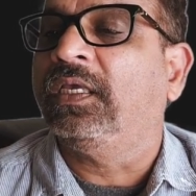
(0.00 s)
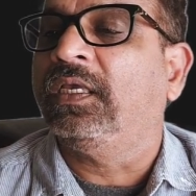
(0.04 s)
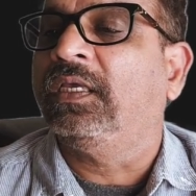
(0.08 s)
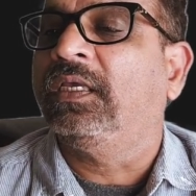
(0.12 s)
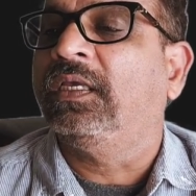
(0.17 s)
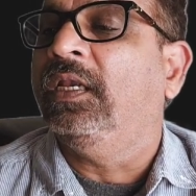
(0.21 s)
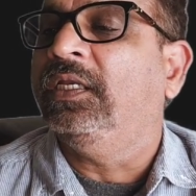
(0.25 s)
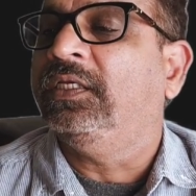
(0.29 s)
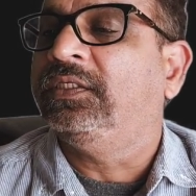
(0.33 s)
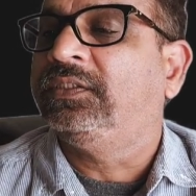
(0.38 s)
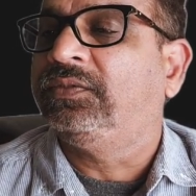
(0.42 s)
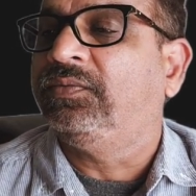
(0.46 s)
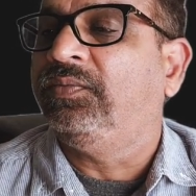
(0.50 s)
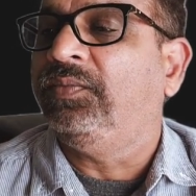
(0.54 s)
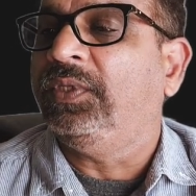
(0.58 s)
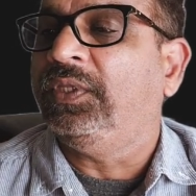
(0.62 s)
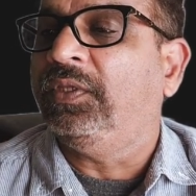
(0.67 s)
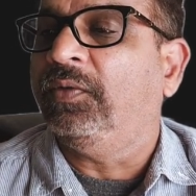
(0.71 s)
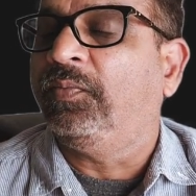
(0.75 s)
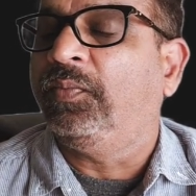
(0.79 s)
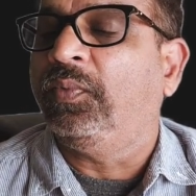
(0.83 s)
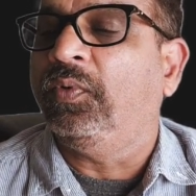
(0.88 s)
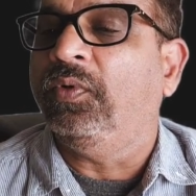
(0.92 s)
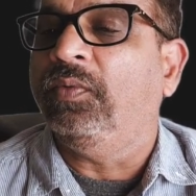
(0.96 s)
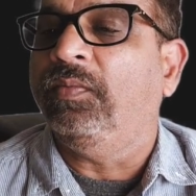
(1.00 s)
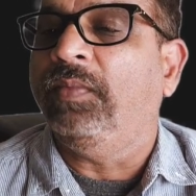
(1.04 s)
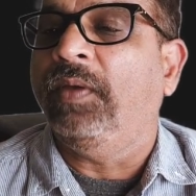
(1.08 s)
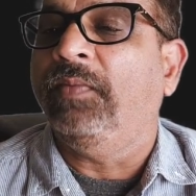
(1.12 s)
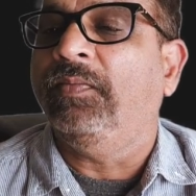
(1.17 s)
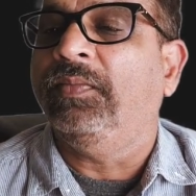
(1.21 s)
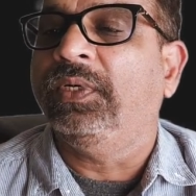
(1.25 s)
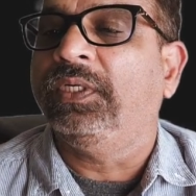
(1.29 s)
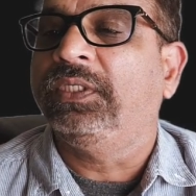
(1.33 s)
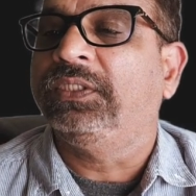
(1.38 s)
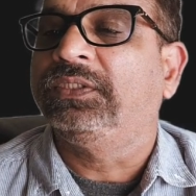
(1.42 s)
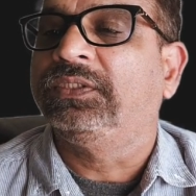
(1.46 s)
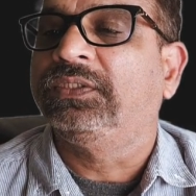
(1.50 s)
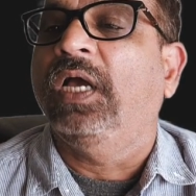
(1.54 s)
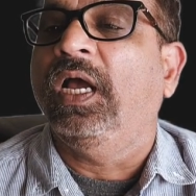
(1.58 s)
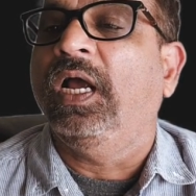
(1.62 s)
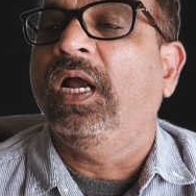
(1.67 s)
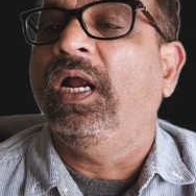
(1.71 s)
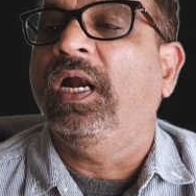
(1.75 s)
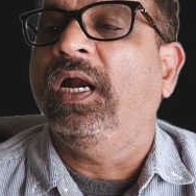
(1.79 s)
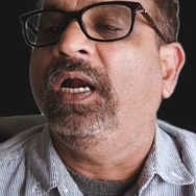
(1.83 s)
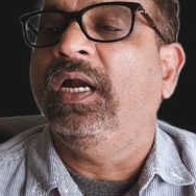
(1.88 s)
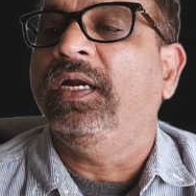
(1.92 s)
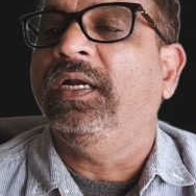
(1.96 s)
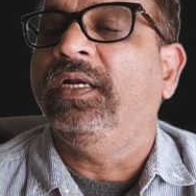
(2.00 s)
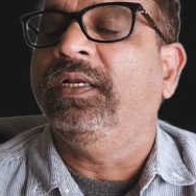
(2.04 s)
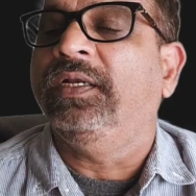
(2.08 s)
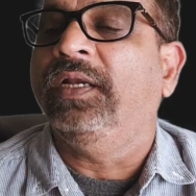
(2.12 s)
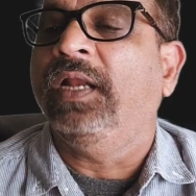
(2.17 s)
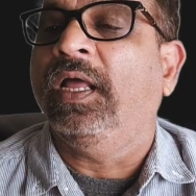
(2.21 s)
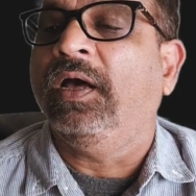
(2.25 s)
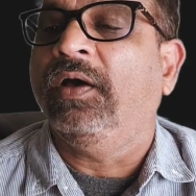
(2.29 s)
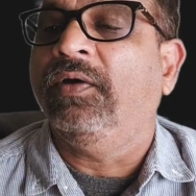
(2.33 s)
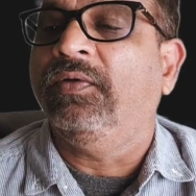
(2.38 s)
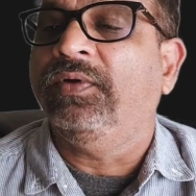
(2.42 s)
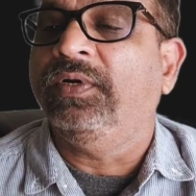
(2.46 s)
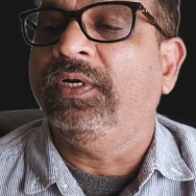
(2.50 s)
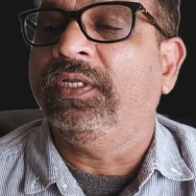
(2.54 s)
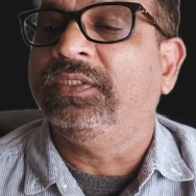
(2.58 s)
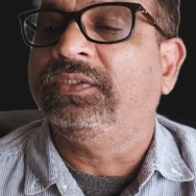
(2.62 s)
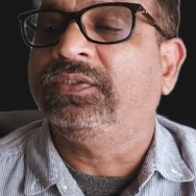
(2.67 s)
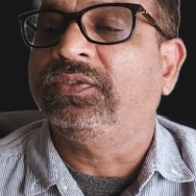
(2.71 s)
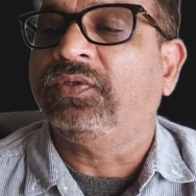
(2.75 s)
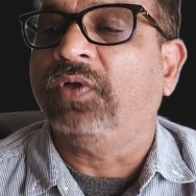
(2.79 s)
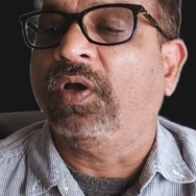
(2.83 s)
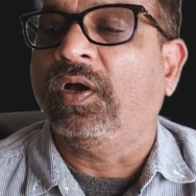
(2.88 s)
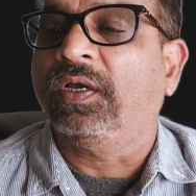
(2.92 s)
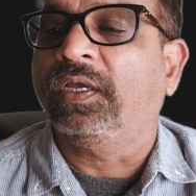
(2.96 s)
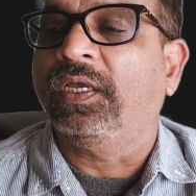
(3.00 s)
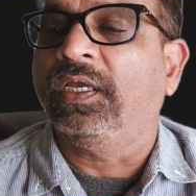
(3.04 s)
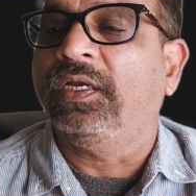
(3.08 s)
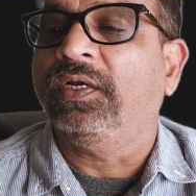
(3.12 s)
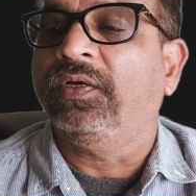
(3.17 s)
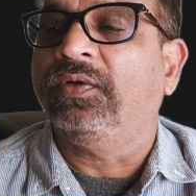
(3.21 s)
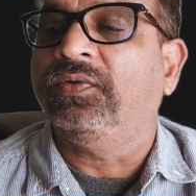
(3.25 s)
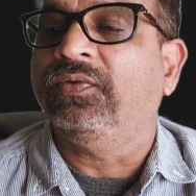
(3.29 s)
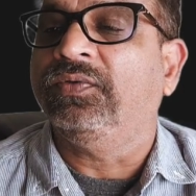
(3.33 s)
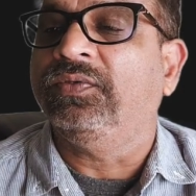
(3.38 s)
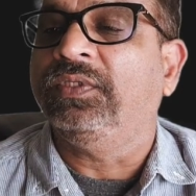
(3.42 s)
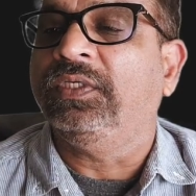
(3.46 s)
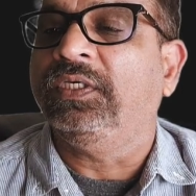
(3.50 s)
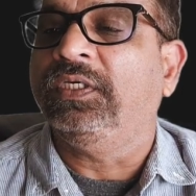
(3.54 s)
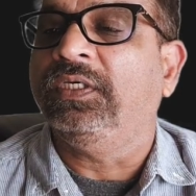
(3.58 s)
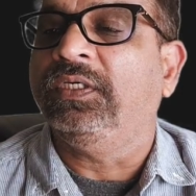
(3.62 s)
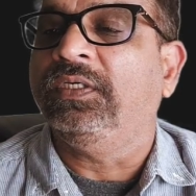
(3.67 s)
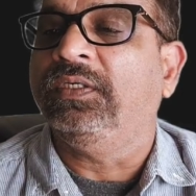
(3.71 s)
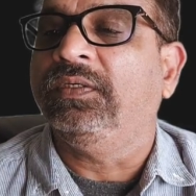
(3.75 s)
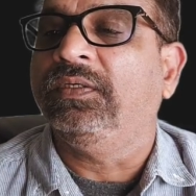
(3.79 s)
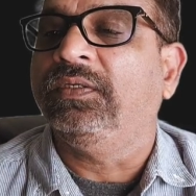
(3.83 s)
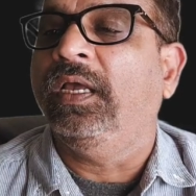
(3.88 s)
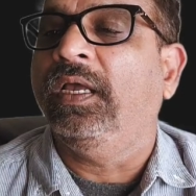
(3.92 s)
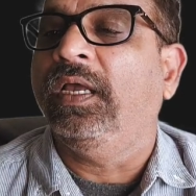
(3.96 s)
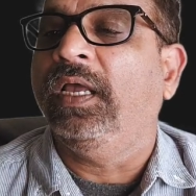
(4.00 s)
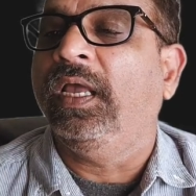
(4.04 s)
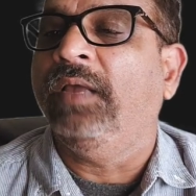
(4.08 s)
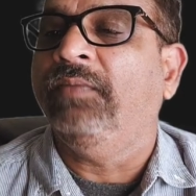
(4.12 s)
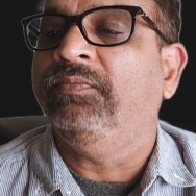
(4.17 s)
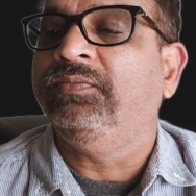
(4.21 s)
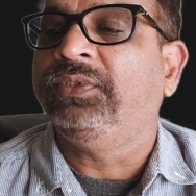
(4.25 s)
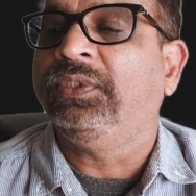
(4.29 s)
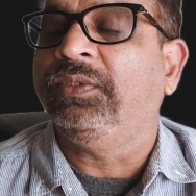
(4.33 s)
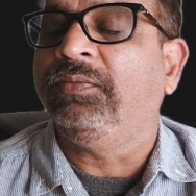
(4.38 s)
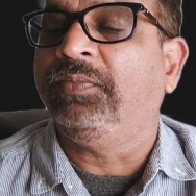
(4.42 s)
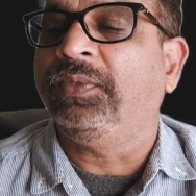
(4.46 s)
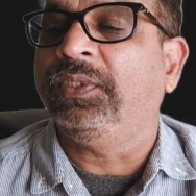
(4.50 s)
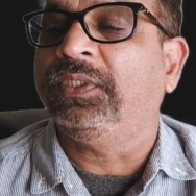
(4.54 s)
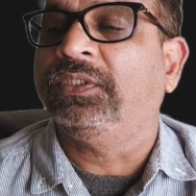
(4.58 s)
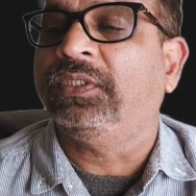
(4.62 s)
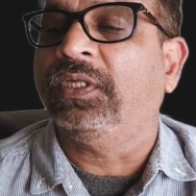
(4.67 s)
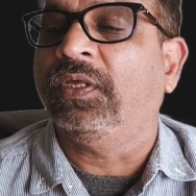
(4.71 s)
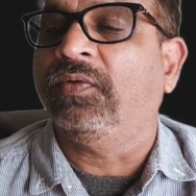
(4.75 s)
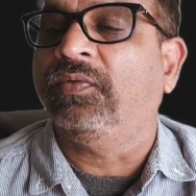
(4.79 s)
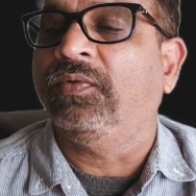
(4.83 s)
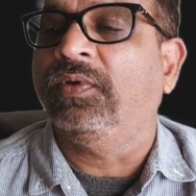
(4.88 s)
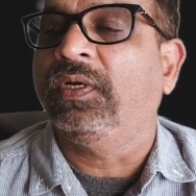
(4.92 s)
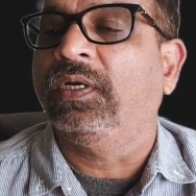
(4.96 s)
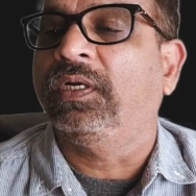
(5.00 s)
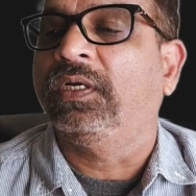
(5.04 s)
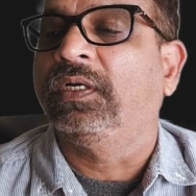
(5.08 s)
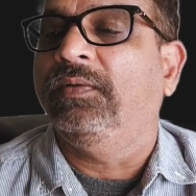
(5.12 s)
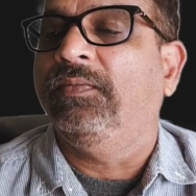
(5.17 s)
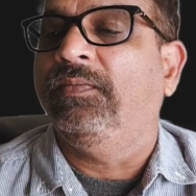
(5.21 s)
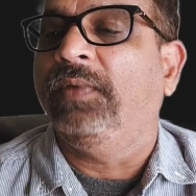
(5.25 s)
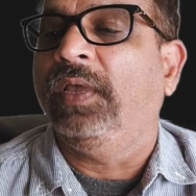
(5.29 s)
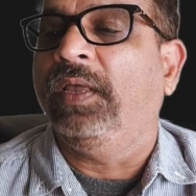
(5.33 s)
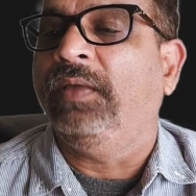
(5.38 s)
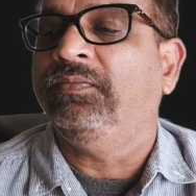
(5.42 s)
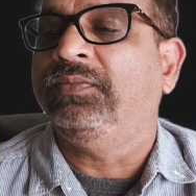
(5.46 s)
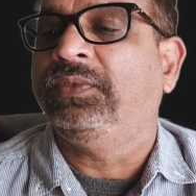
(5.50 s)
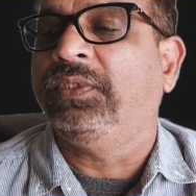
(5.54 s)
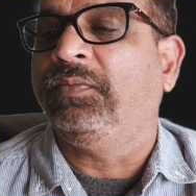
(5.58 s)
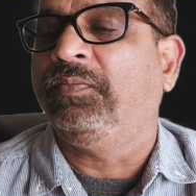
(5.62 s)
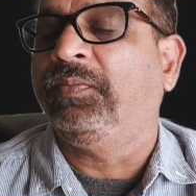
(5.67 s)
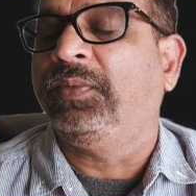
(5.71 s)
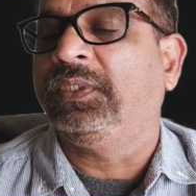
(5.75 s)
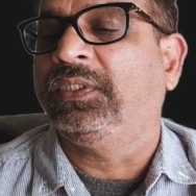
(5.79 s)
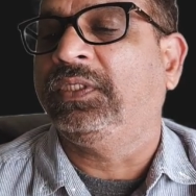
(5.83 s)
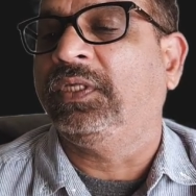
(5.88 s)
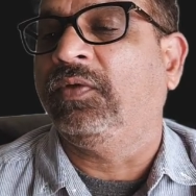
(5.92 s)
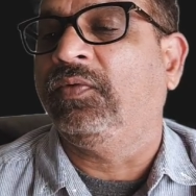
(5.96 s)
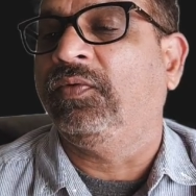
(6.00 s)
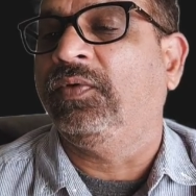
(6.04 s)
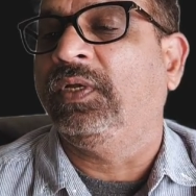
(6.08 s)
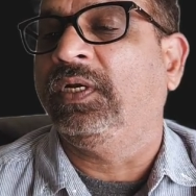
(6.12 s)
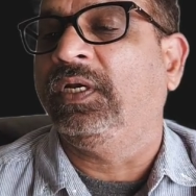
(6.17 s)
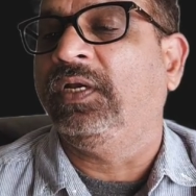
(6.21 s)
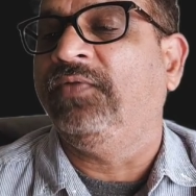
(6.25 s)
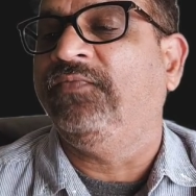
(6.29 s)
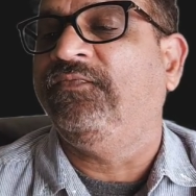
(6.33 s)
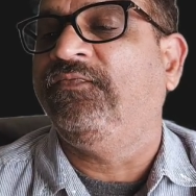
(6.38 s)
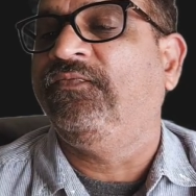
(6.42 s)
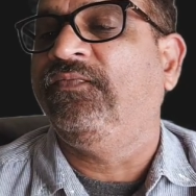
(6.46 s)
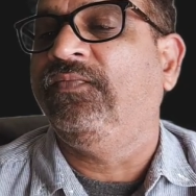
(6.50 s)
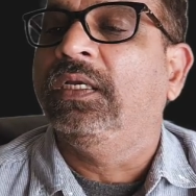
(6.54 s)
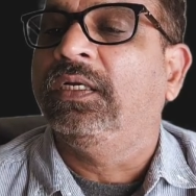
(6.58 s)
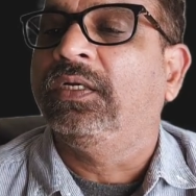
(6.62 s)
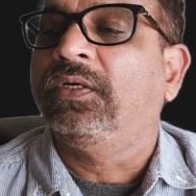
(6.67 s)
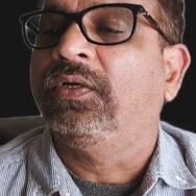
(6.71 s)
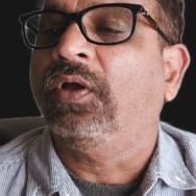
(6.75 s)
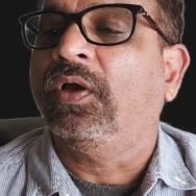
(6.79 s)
list me the pool members, and now it is talking to the MCP server in